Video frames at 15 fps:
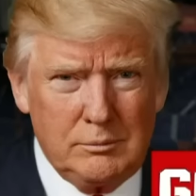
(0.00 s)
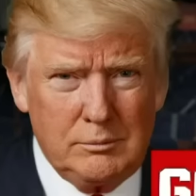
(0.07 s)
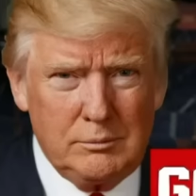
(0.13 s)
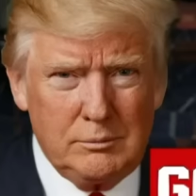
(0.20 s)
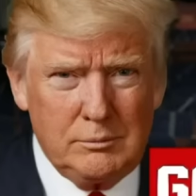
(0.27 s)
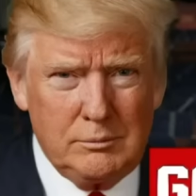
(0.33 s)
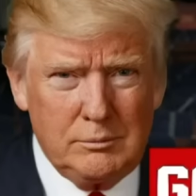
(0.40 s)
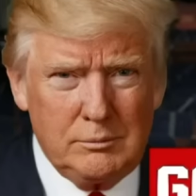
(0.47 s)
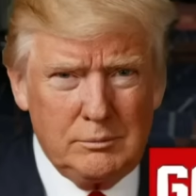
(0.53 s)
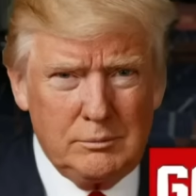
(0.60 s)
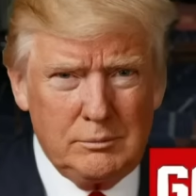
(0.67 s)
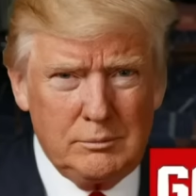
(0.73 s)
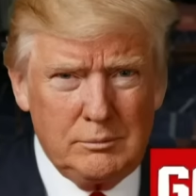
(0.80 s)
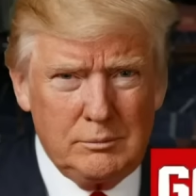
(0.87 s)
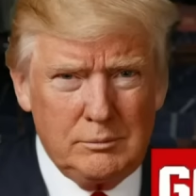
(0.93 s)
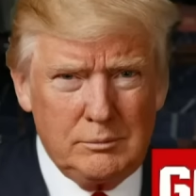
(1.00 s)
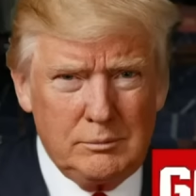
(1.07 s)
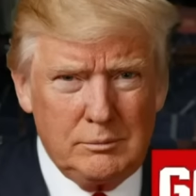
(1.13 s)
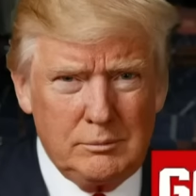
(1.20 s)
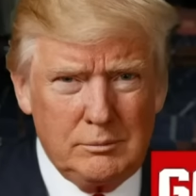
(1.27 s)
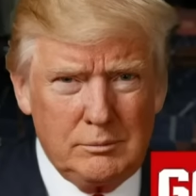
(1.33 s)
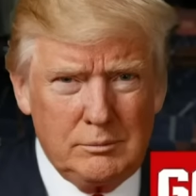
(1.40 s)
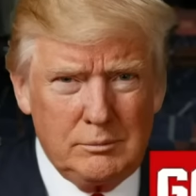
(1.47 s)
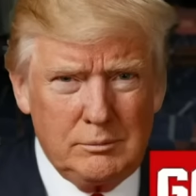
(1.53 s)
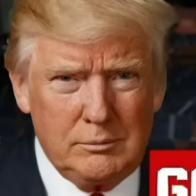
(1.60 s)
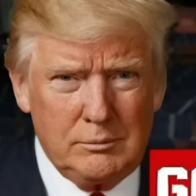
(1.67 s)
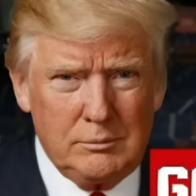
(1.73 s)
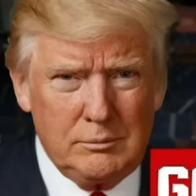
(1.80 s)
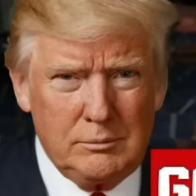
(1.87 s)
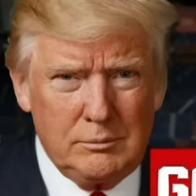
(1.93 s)

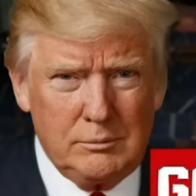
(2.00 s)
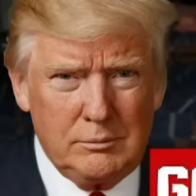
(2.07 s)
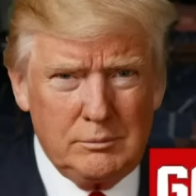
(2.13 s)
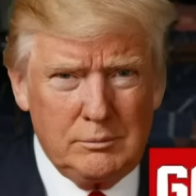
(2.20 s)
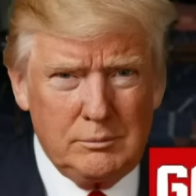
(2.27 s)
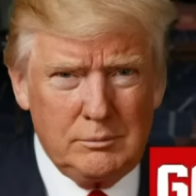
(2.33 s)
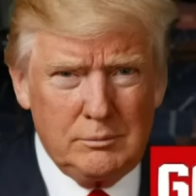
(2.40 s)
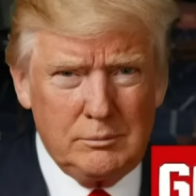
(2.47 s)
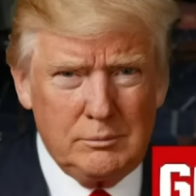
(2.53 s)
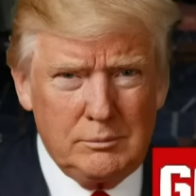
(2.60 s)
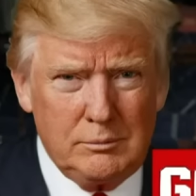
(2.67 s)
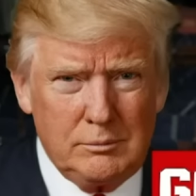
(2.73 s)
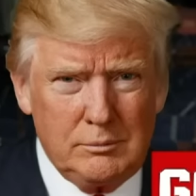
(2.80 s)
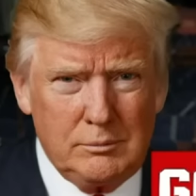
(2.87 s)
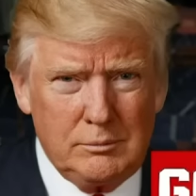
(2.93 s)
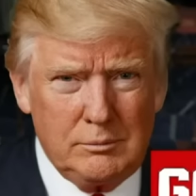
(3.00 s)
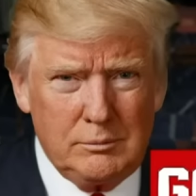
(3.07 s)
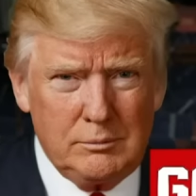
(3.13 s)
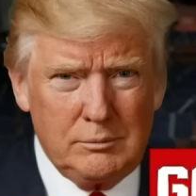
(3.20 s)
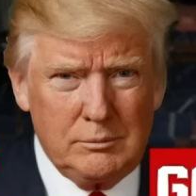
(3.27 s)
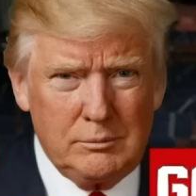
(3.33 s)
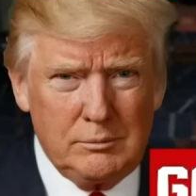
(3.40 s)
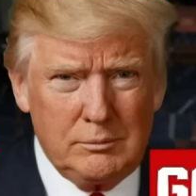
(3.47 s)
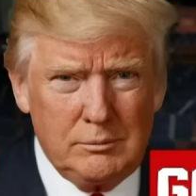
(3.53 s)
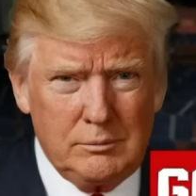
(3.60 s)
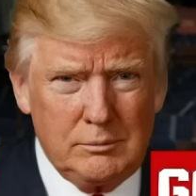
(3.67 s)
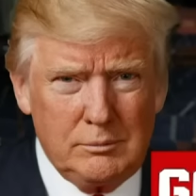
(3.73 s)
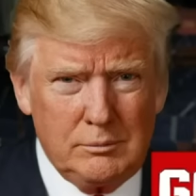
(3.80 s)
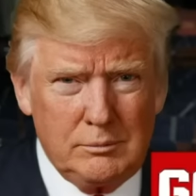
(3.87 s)
[no speech]